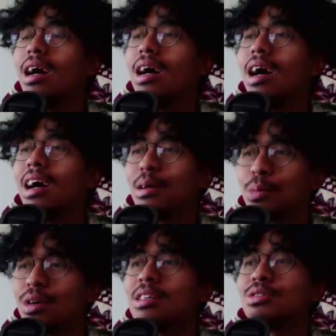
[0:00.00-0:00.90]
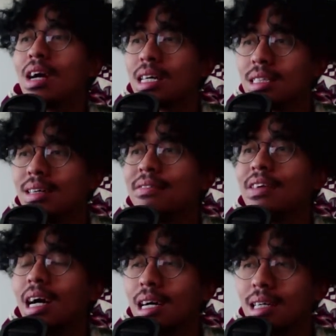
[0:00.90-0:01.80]
Annapurna Interactive,
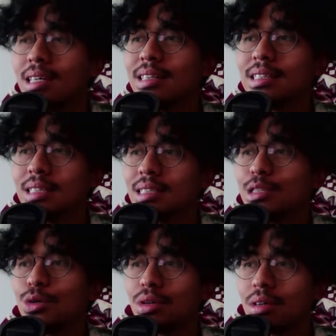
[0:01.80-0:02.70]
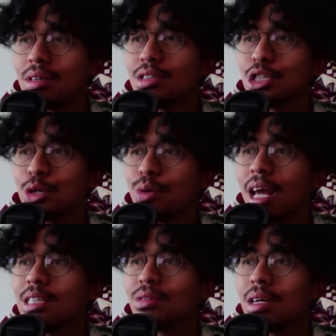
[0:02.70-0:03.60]
yeah, this is your
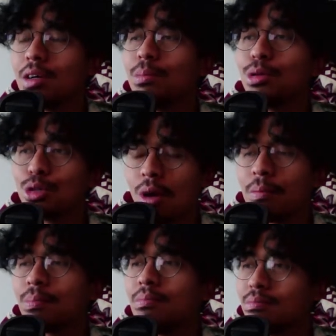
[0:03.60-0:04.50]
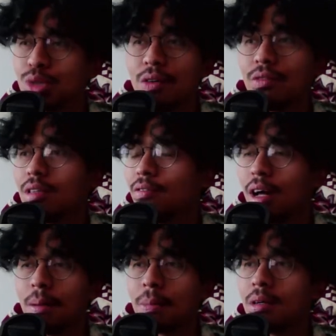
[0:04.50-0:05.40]
showcase right now. Blue 12 de
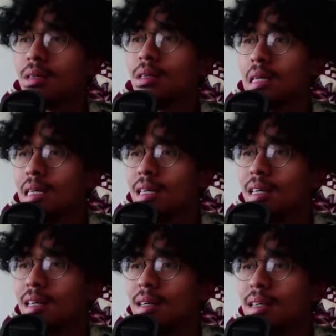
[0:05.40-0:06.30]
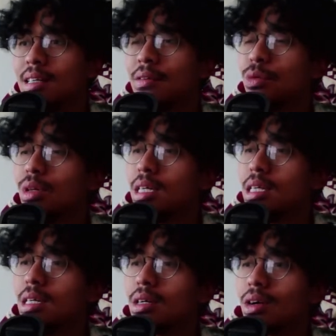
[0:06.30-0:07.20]
developer. Never
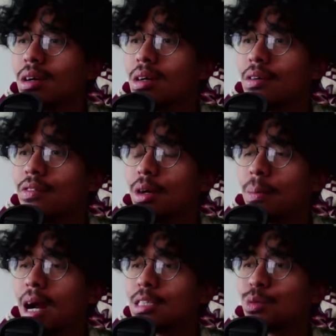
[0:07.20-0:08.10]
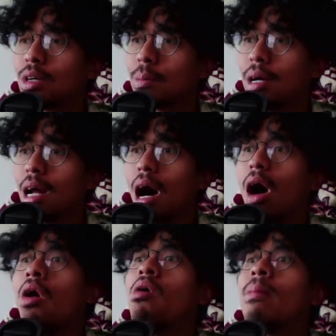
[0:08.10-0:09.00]
really heard of their past work, but
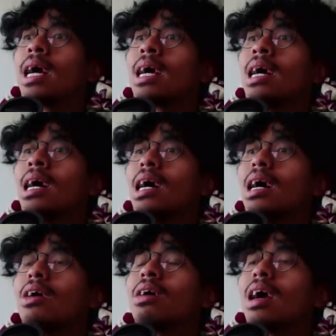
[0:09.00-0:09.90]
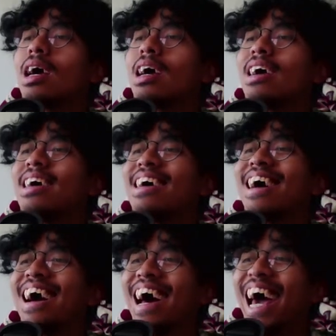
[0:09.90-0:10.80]
oh my god, okay.
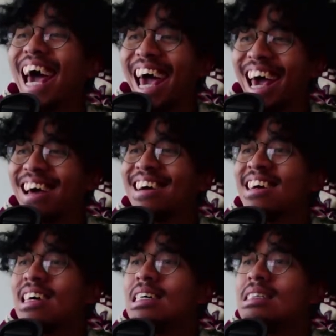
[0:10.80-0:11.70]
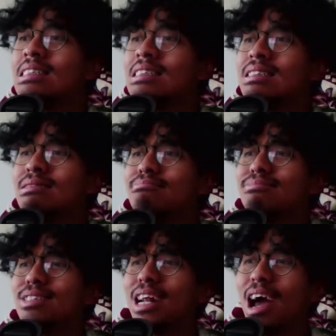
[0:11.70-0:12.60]
Stray, you play as a no. cat